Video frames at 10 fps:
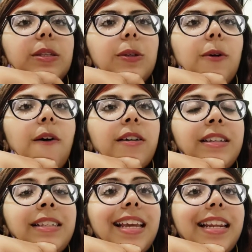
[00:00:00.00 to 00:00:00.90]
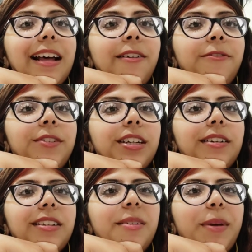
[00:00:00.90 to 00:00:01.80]
So honestly, I loved
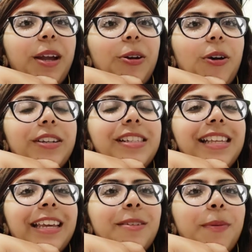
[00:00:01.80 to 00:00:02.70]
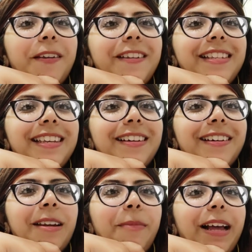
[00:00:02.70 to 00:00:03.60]
the McDonald's experience here
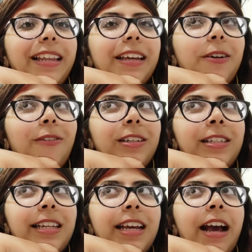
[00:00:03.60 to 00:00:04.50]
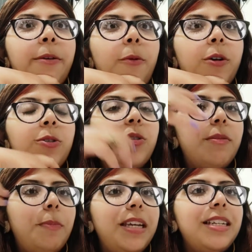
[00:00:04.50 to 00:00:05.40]
in Bali, and honestly, I want to
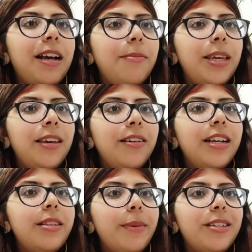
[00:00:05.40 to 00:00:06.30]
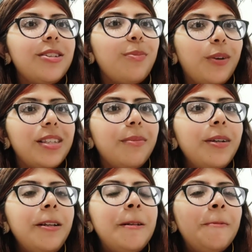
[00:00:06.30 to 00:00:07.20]
repeat coming here as much as
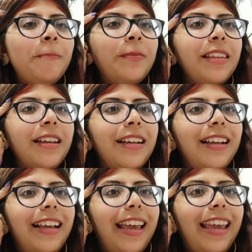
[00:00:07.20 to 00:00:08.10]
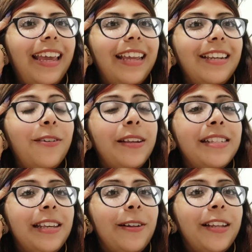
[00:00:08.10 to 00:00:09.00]
possible. And you can
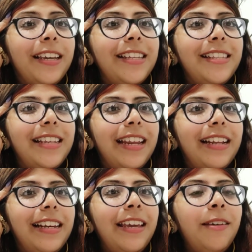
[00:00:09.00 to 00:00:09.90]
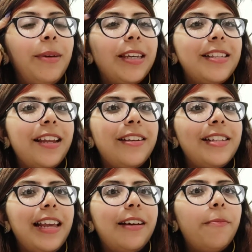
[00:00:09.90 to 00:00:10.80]
see all the kids giggling because there
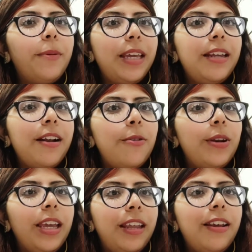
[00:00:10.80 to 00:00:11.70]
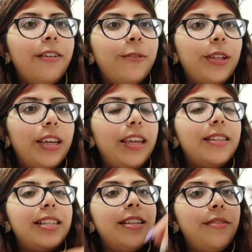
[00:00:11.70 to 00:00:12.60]
is like a playground area for the
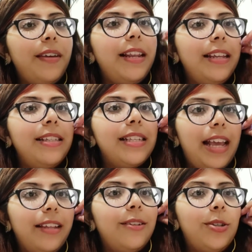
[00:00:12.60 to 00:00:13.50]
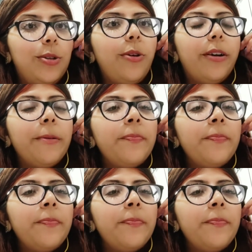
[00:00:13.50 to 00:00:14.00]
kids as well inside the store.